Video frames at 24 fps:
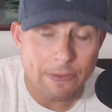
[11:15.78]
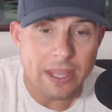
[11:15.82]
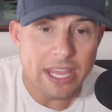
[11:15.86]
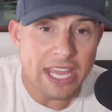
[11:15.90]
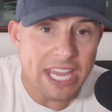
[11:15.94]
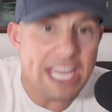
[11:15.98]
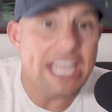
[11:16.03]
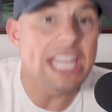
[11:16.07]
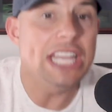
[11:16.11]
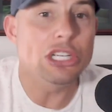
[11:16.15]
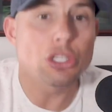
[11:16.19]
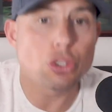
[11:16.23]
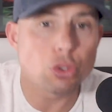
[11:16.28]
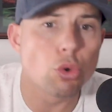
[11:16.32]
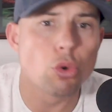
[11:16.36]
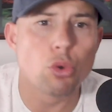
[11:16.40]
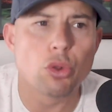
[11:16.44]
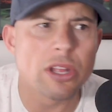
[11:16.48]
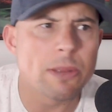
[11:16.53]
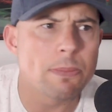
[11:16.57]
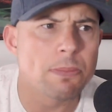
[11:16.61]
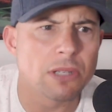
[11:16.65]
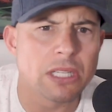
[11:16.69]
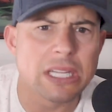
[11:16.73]
He
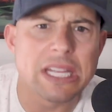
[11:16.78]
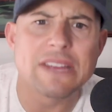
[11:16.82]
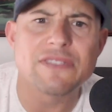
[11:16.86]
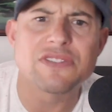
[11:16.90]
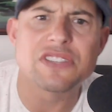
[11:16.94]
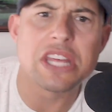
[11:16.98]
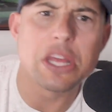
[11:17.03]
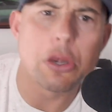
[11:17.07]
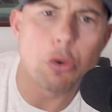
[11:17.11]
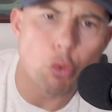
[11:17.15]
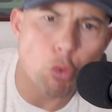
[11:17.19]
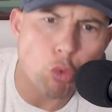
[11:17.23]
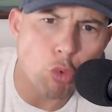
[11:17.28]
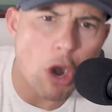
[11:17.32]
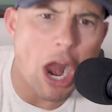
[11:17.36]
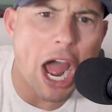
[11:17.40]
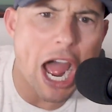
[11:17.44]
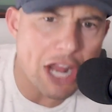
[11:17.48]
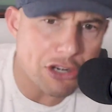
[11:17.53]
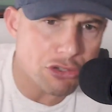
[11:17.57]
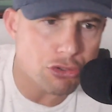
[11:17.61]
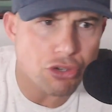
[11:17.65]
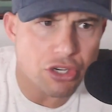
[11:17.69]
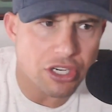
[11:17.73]
truly believes that
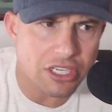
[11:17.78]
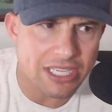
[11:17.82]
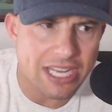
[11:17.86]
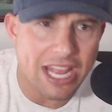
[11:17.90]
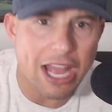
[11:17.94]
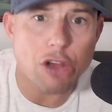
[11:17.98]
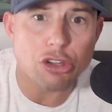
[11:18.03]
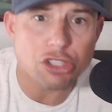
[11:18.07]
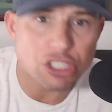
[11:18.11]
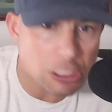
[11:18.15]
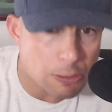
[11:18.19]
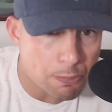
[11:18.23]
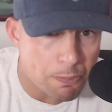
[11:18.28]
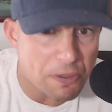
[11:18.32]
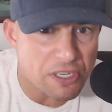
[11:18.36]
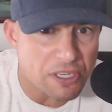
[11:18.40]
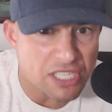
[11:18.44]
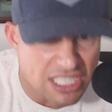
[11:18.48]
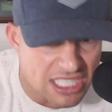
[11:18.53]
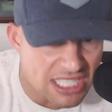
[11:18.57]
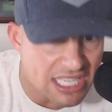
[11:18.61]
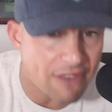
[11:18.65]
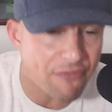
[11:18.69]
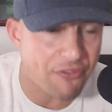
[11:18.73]
Roger Goodell
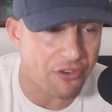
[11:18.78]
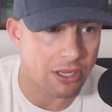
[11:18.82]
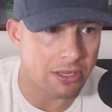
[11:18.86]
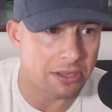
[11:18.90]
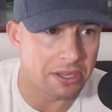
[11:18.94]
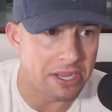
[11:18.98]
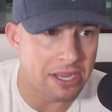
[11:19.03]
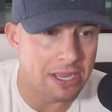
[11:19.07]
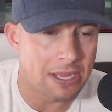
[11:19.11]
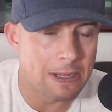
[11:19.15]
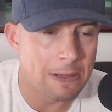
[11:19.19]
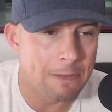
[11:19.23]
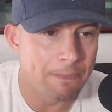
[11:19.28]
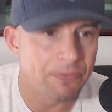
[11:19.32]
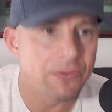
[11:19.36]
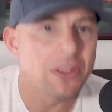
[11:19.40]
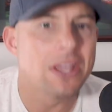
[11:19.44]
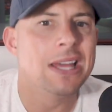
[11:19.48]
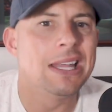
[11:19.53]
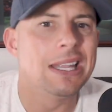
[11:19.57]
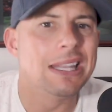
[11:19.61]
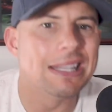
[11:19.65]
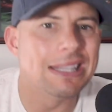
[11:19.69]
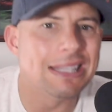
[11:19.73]
specifically
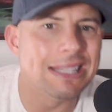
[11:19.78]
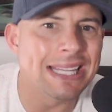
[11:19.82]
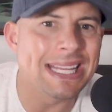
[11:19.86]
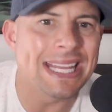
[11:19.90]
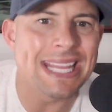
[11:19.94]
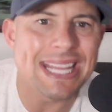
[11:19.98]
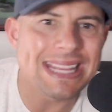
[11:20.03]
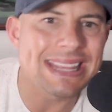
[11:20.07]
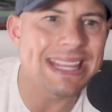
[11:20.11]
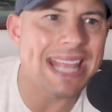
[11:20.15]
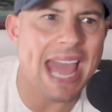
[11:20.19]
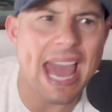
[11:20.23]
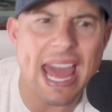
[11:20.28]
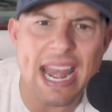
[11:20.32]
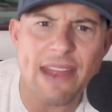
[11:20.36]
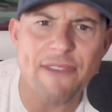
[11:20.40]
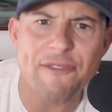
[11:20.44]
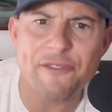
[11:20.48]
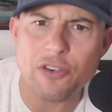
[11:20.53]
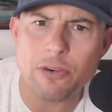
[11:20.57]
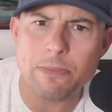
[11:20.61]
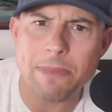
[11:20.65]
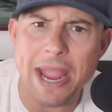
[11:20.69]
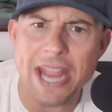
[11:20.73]
leaked that
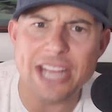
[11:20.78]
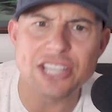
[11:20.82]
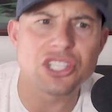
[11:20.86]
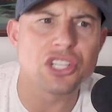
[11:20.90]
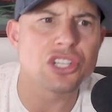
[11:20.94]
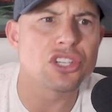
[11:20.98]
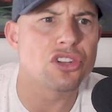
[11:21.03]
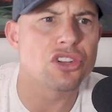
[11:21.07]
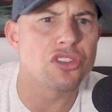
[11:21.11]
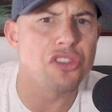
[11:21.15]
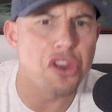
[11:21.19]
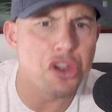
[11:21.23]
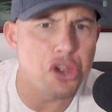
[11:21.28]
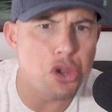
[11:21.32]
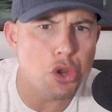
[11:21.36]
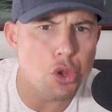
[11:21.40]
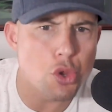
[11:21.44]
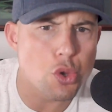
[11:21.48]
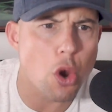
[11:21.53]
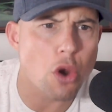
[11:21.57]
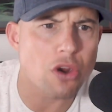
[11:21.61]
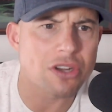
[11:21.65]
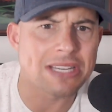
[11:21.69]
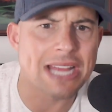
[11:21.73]
information to the New
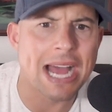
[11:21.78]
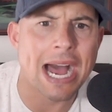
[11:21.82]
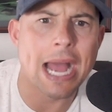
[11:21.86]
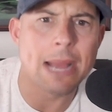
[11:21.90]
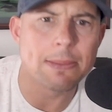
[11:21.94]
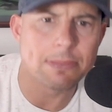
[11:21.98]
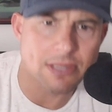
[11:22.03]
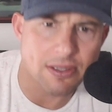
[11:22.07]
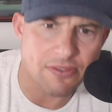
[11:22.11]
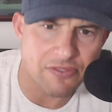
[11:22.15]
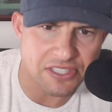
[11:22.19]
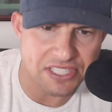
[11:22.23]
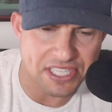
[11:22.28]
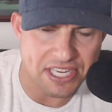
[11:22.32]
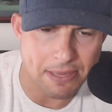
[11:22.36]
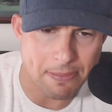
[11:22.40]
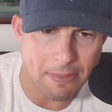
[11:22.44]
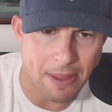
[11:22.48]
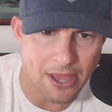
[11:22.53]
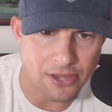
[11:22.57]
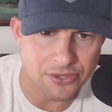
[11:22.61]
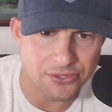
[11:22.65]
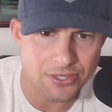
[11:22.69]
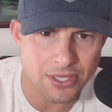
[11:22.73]
York Times of his
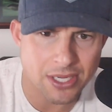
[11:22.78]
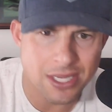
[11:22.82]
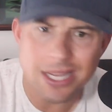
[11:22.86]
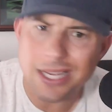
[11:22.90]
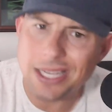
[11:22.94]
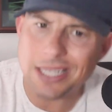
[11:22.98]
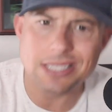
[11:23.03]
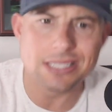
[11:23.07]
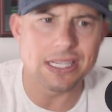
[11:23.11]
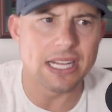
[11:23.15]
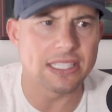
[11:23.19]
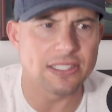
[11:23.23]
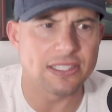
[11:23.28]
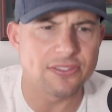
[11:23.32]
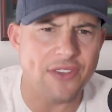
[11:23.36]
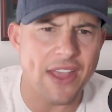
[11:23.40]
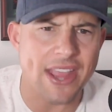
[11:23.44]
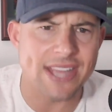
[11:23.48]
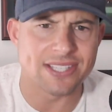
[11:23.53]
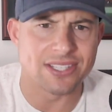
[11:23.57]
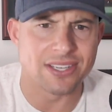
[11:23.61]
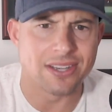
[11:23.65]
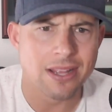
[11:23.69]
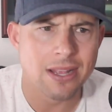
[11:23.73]
emails. Because let's
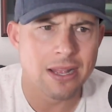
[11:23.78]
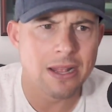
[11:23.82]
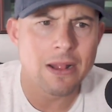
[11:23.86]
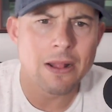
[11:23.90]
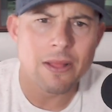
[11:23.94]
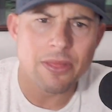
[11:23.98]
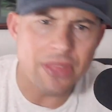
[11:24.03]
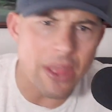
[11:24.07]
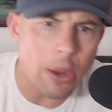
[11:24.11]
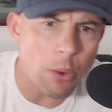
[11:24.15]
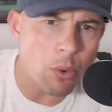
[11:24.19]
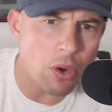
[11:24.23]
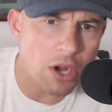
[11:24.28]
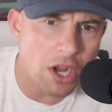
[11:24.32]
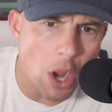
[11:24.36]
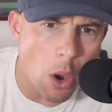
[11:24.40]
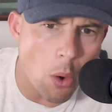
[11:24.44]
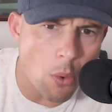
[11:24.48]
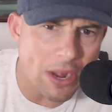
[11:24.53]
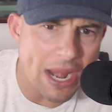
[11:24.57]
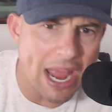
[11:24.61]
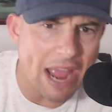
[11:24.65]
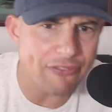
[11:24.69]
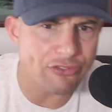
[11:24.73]
face it, they were
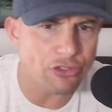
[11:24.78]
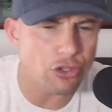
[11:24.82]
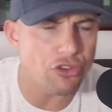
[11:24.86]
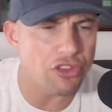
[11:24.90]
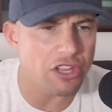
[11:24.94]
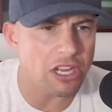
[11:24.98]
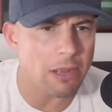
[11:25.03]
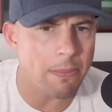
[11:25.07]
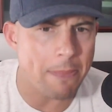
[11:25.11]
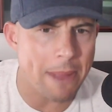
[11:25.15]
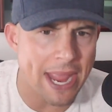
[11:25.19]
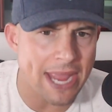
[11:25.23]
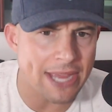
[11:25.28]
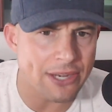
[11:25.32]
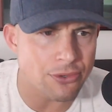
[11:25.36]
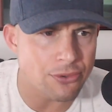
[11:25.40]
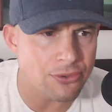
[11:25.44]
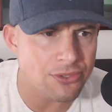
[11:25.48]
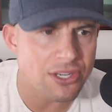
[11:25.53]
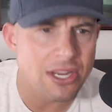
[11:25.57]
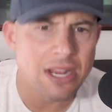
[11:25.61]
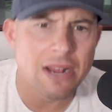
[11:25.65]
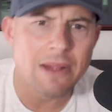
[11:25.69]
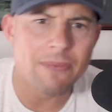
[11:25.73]
going after the
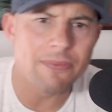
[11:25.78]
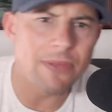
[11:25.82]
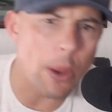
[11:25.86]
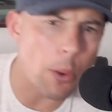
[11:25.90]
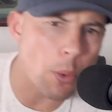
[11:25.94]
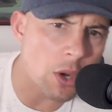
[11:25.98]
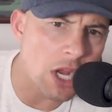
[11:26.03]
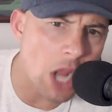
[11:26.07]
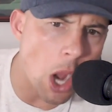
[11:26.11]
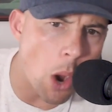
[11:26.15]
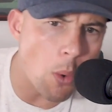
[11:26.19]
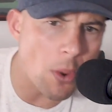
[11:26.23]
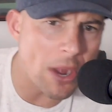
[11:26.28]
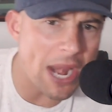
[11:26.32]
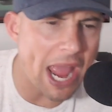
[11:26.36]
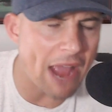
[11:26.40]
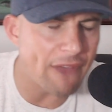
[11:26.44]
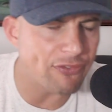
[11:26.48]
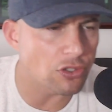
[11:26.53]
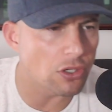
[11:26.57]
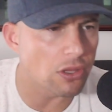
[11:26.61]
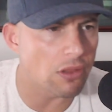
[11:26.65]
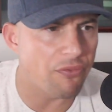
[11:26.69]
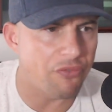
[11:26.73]
Commanders, they were going
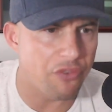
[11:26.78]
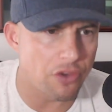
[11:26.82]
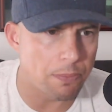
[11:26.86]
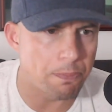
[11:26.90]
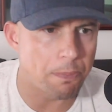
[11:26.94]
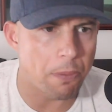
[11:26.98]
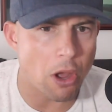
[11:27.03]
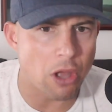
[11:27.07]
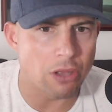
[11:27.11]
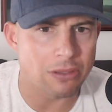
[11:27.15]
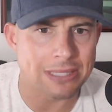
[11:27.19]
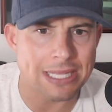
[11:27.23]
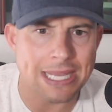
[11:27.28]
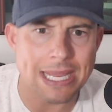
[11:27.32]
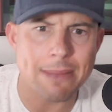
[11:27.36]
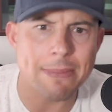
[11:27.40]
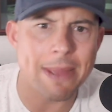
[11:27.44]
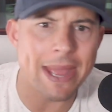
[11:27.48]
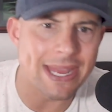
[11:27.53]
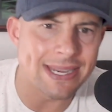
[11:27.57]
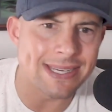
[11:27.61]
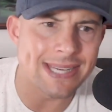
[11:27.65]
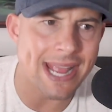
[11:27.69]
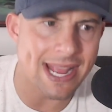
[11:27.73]
after the football team,
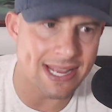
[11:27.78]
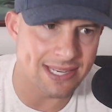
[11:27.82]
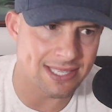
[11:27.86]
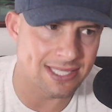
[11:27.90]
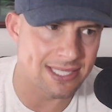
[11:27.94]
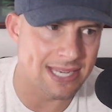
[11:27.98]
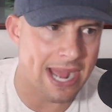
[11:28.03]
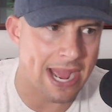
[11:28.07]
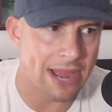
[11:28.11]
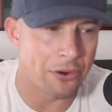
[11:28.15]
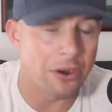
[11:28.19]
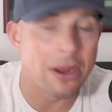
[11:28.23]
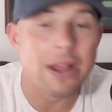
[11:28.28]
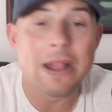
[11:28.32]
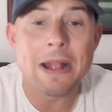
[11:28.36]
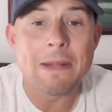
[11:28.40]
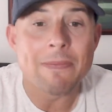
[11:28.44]
and Dan Snyder.